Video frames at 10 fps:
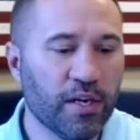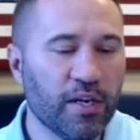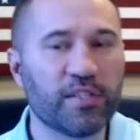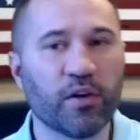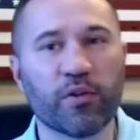
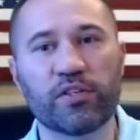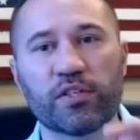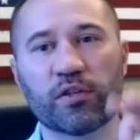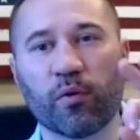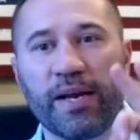So there's
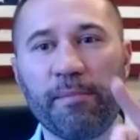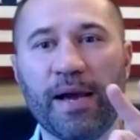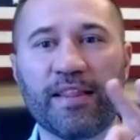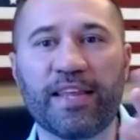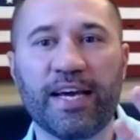three
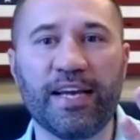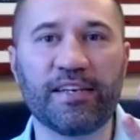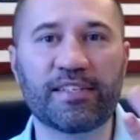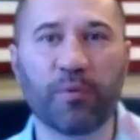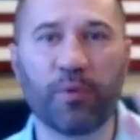main
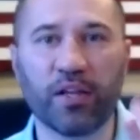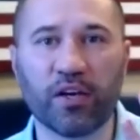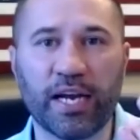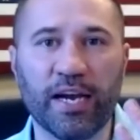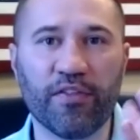things that we
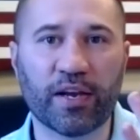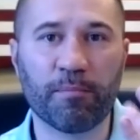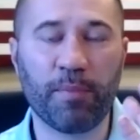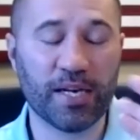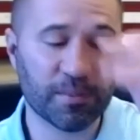look at that
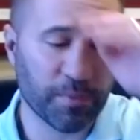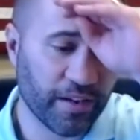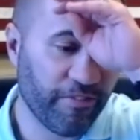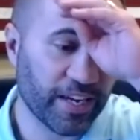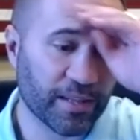could possibly
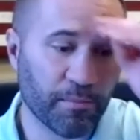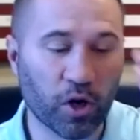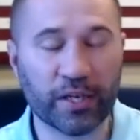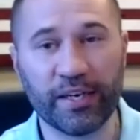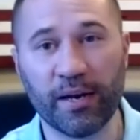affect the
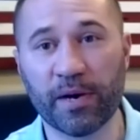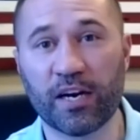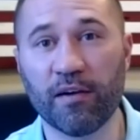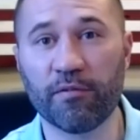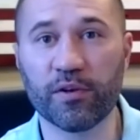market, and I'm going to
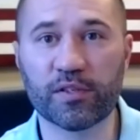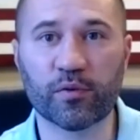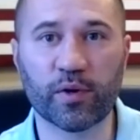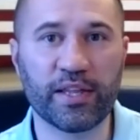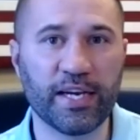cover those
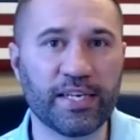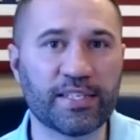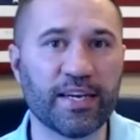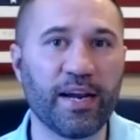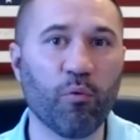three things
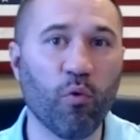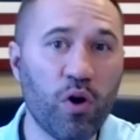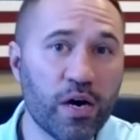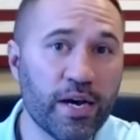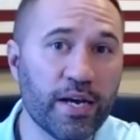today.
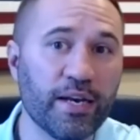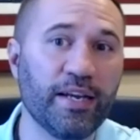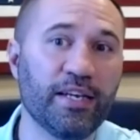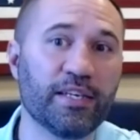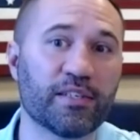One
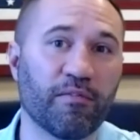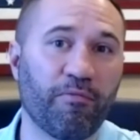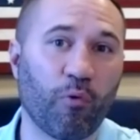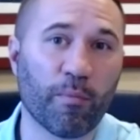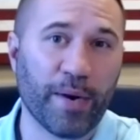is the
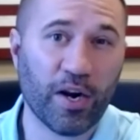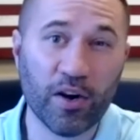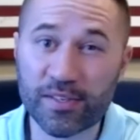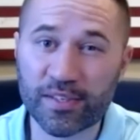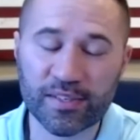
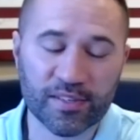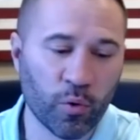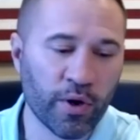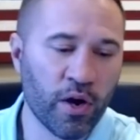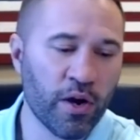forbearance that's
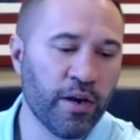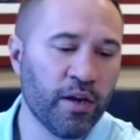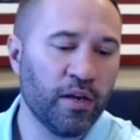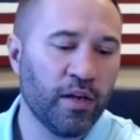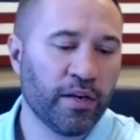going on.
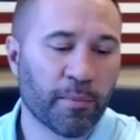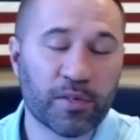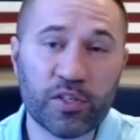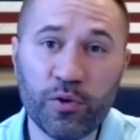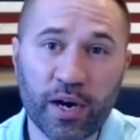Number
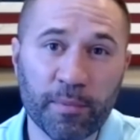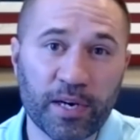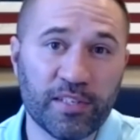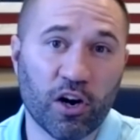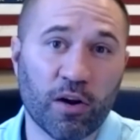two that I'm going to
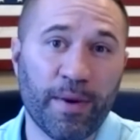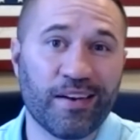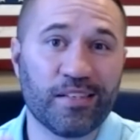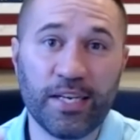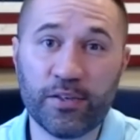talk about
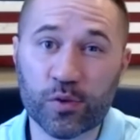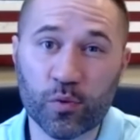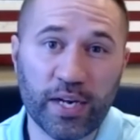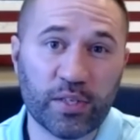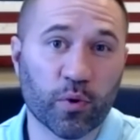is interest
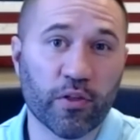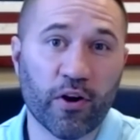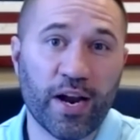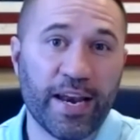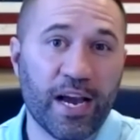rates, where
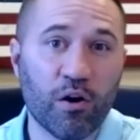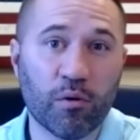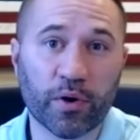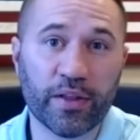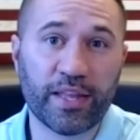they're at now and
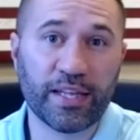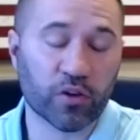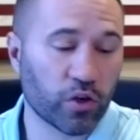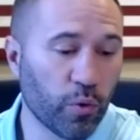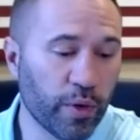where I think they're
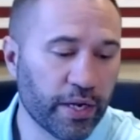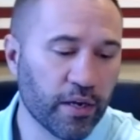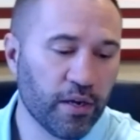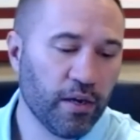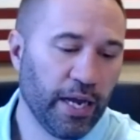going.
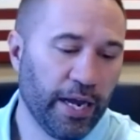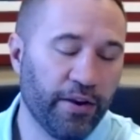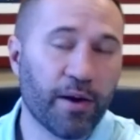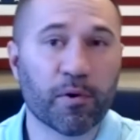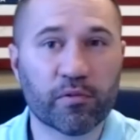And
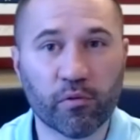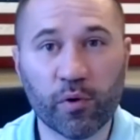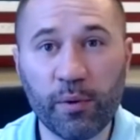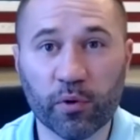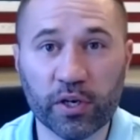number
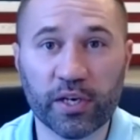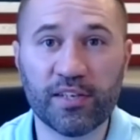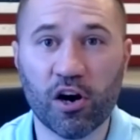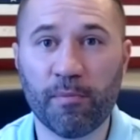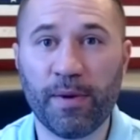three, we're going to
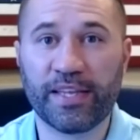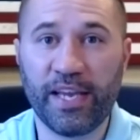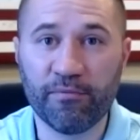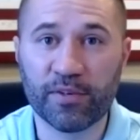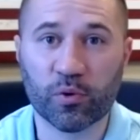talk about the
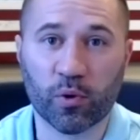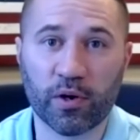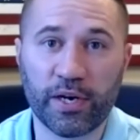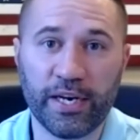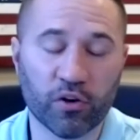
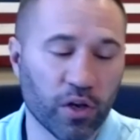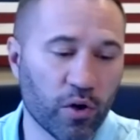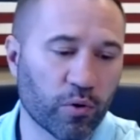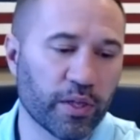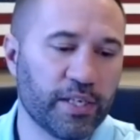inventory here
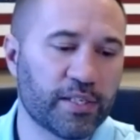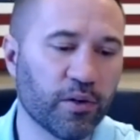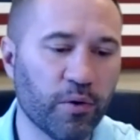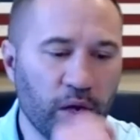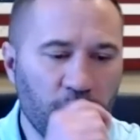locally.
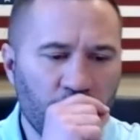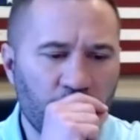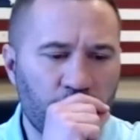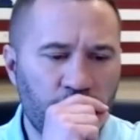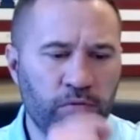So
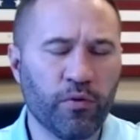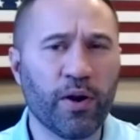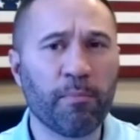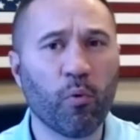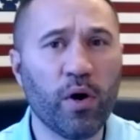
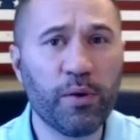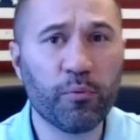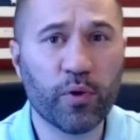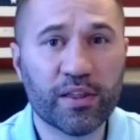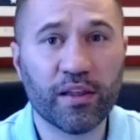number one,
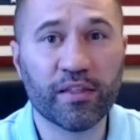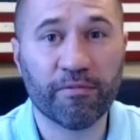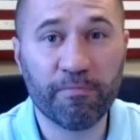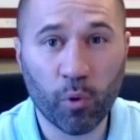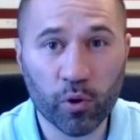with
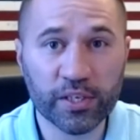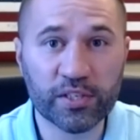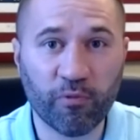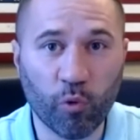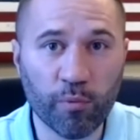the
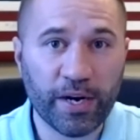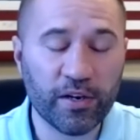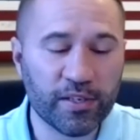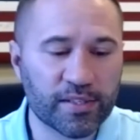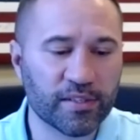mortgage
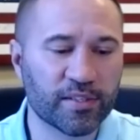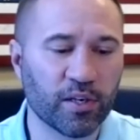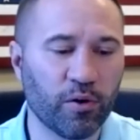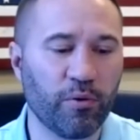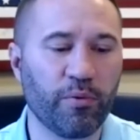forbearance.
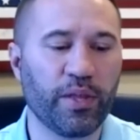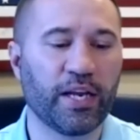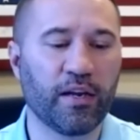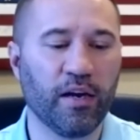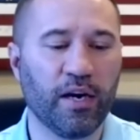So
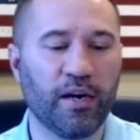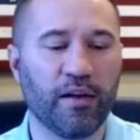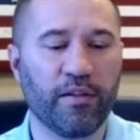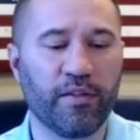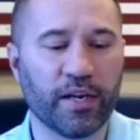
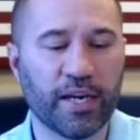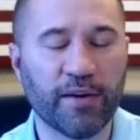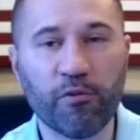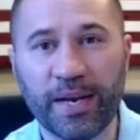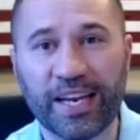the
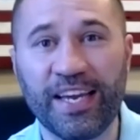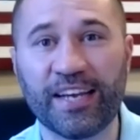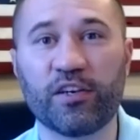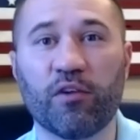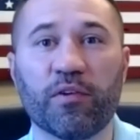government
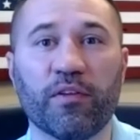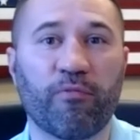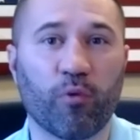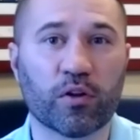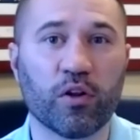kicked over the
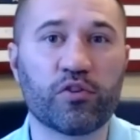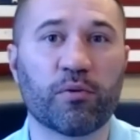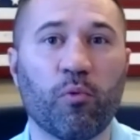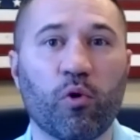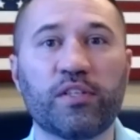foreclosure
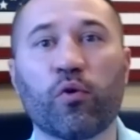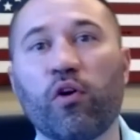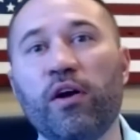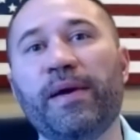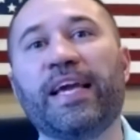
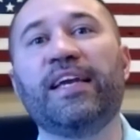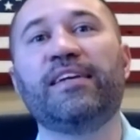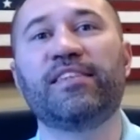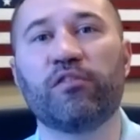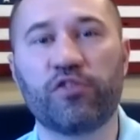moratorium again
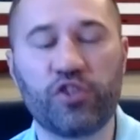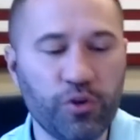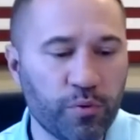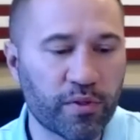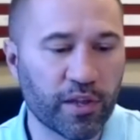until
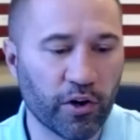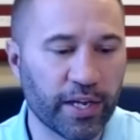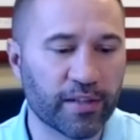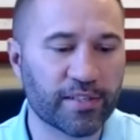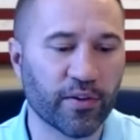June
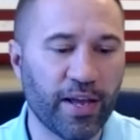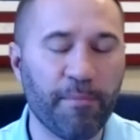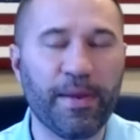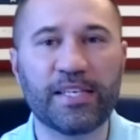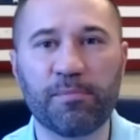30th. So that
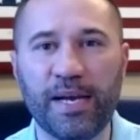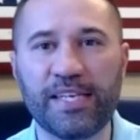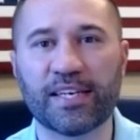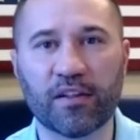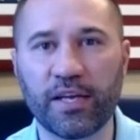means
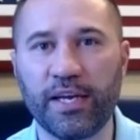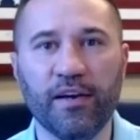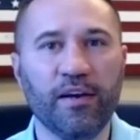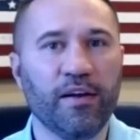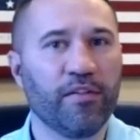basically
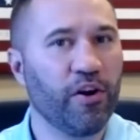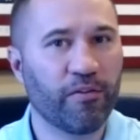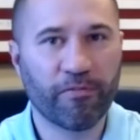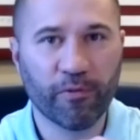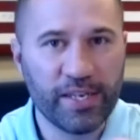they're
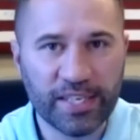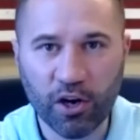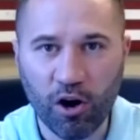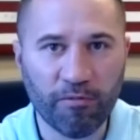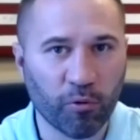freezing
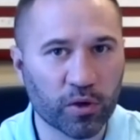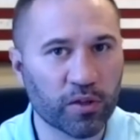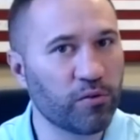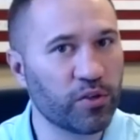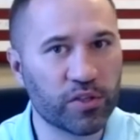all
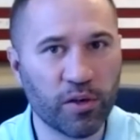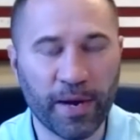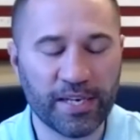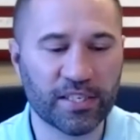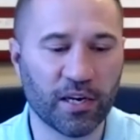foreclosures.
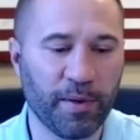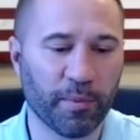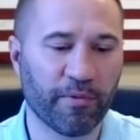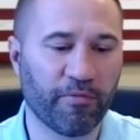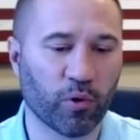Nobody's going to be
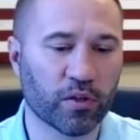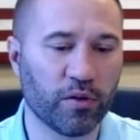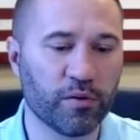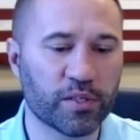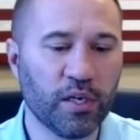able to
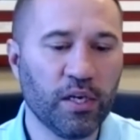foreclose.